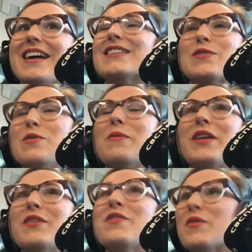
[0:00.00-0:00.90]
it's cool when
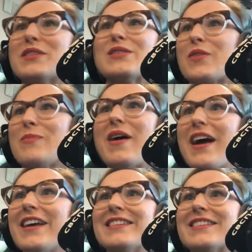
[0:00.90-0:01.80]
you know the story
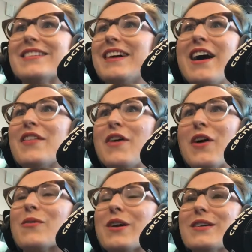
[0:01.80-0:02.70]
behind uh, the
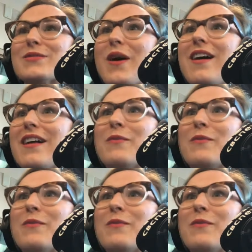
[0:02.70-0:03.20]
artwork as well.